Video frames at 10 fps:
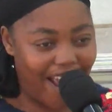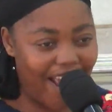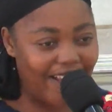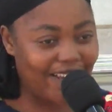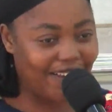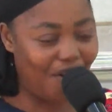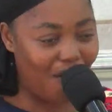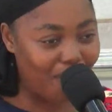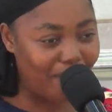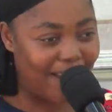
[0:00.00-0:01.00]
I
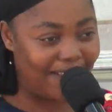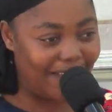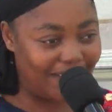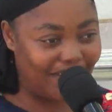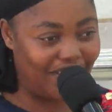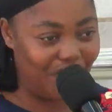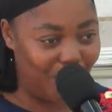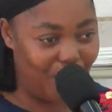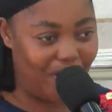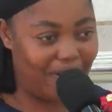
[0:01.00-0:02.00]
called my daddy
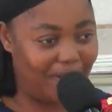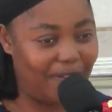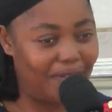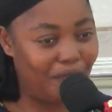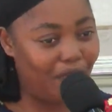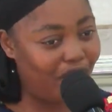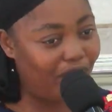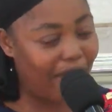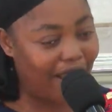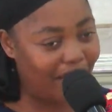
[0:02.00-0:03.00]
G.O., one
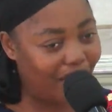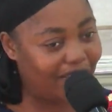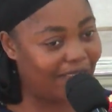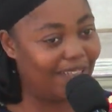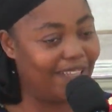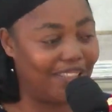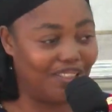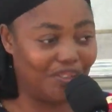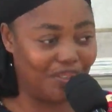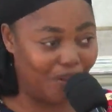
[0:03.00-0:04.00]
of my in-laws sent daddy
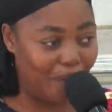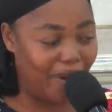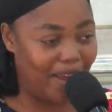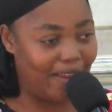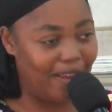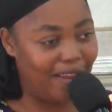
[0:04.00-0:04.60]
G.O.'s number.